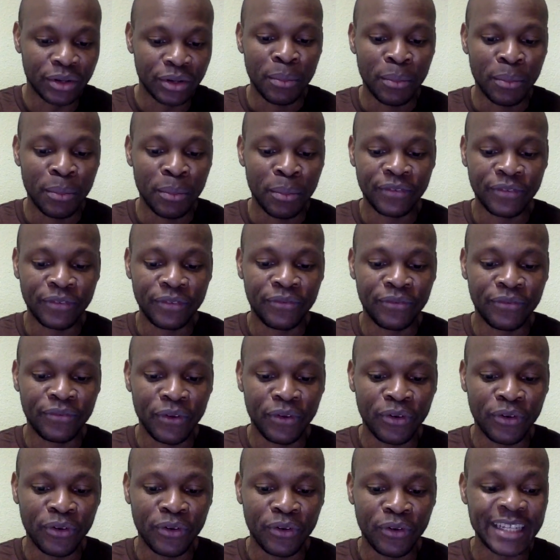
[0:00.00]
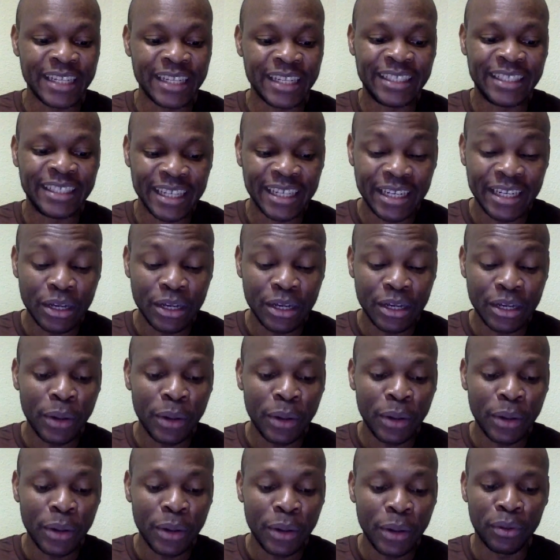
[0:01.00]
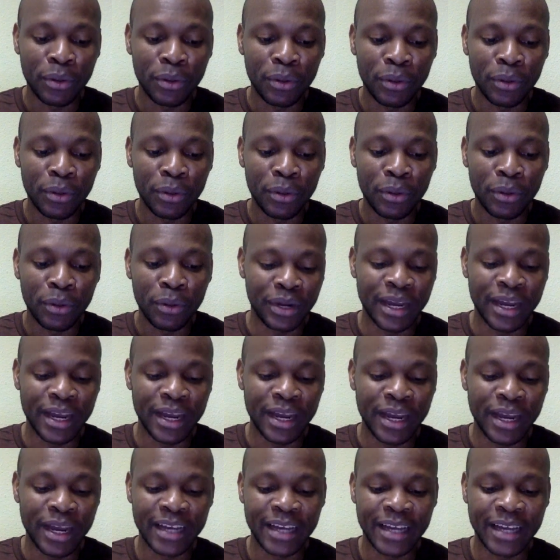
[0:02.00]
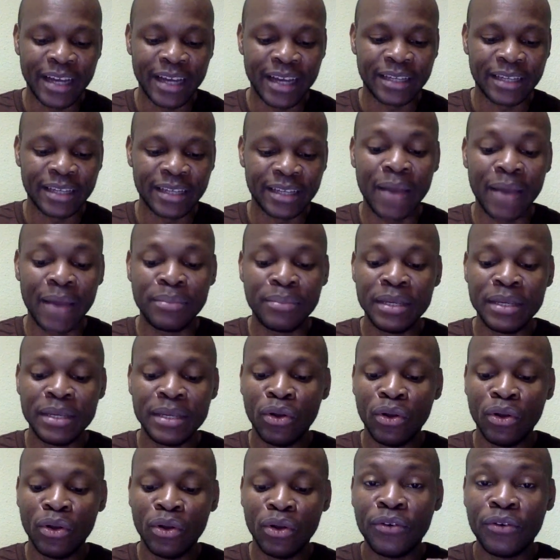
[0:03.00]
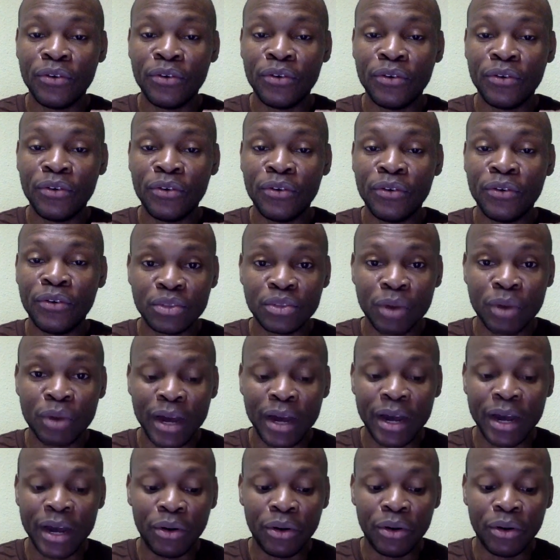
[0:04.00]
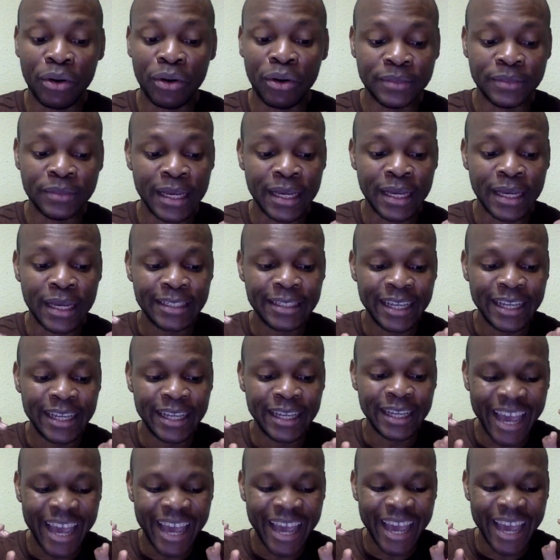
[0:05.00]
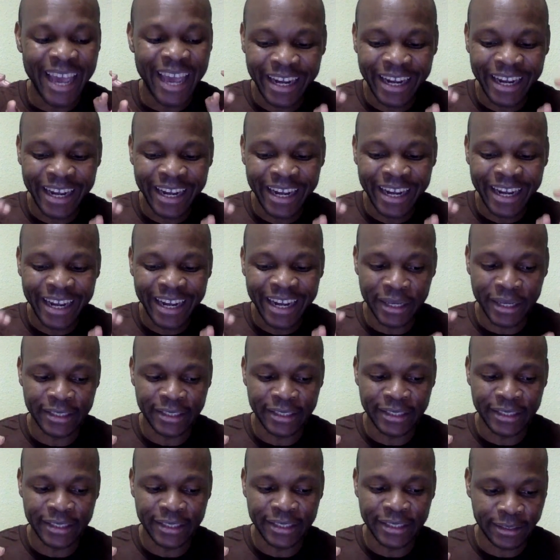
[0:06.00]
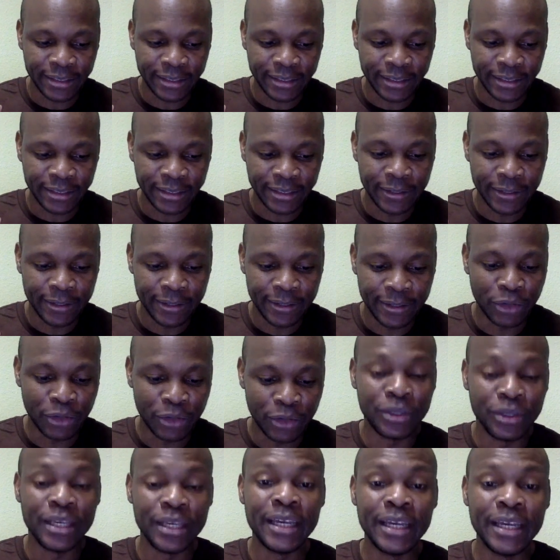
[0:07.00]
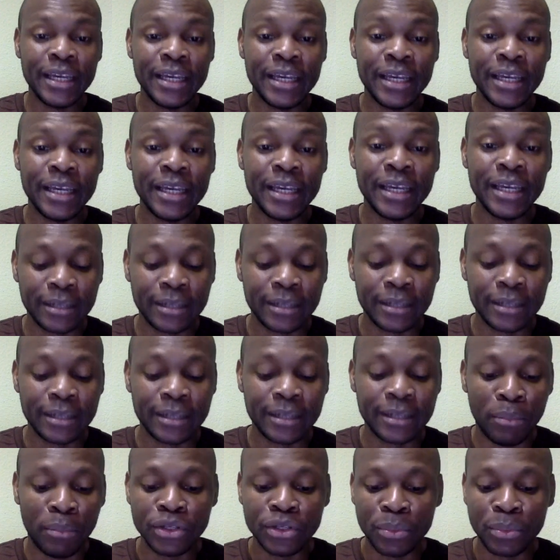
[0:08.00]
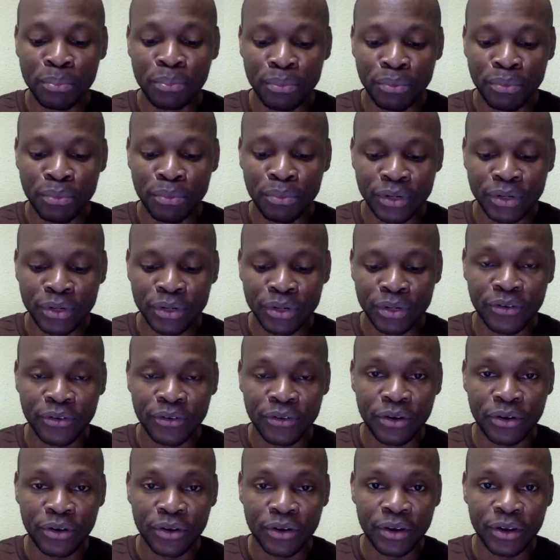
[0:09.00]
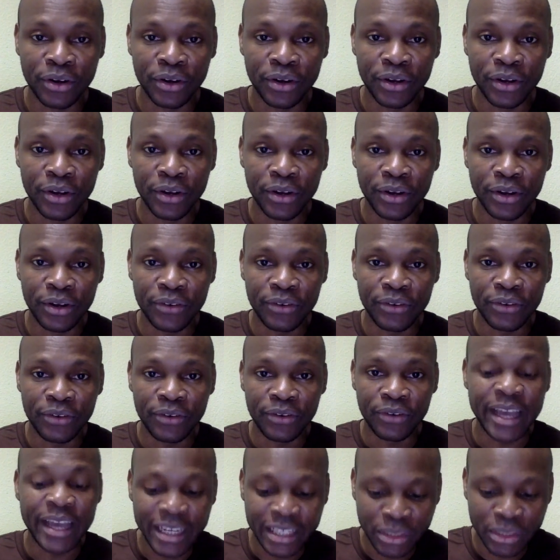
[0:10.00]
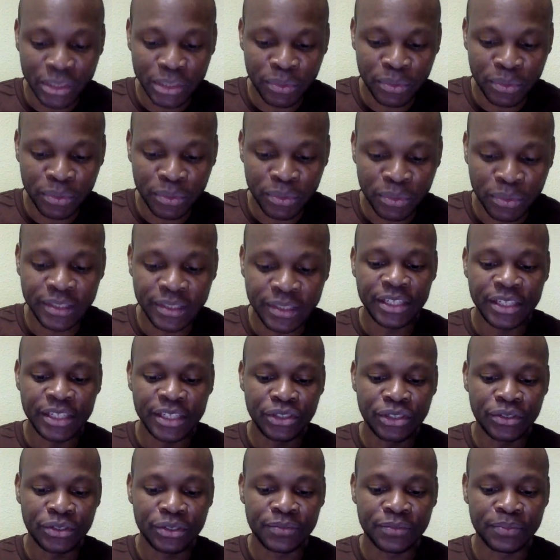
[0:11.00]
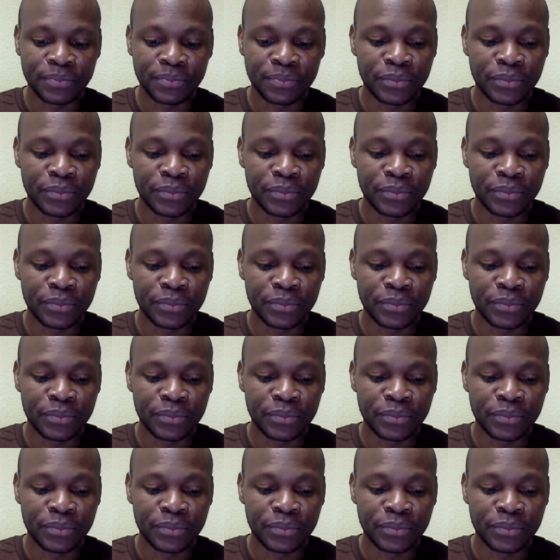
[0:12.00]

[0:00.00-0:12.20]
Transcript: but for the general public, whereas IP law focuses more on the economics, like creating a monopoly for the exploitation